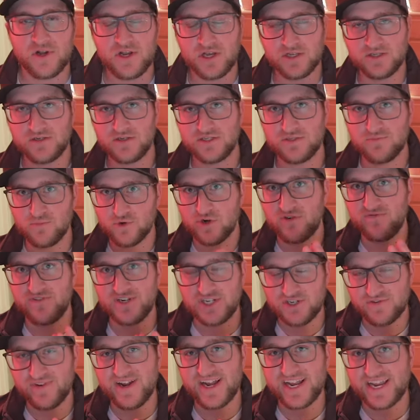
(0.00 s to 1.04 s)
because there's more of a
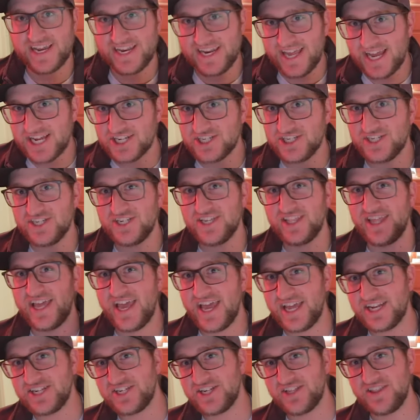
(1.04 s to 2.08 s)
direct connection to the
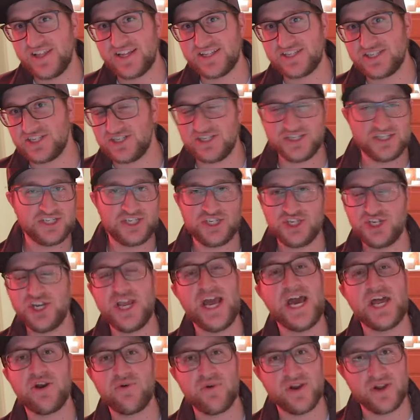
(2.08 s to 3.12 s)
engine that's just
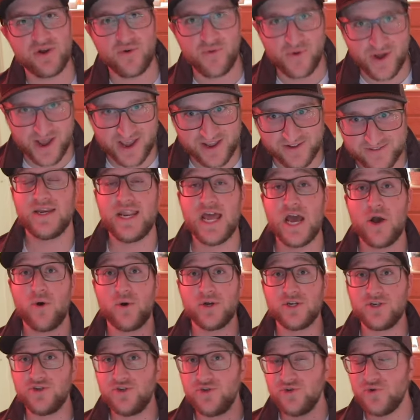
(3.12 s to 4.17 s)
chattering away. Now,
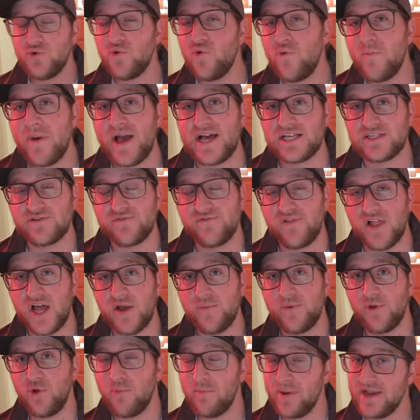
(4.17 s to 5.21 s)
a dual mass
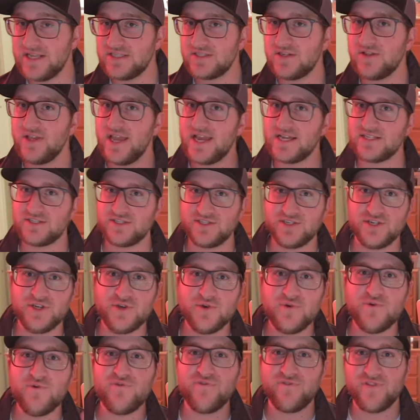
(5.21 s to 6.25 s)
flywheel basically has
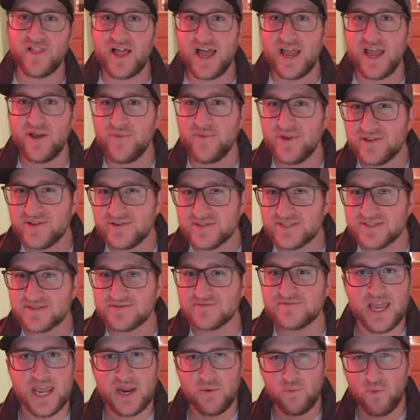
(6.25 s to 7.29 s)
two flywheels
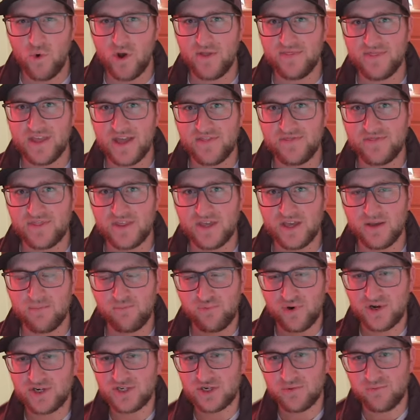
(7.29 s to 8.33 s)
and one that the
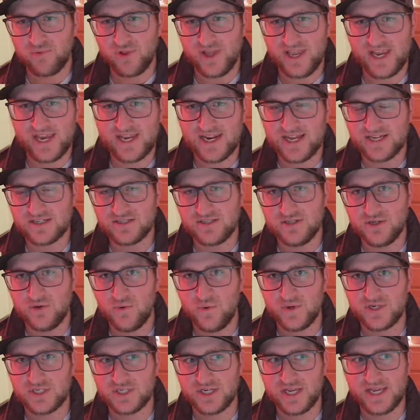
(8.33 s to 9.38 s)
pressure plate connects to,
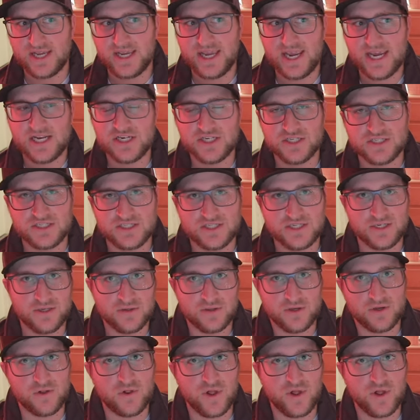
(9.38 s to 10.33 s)
which engages to the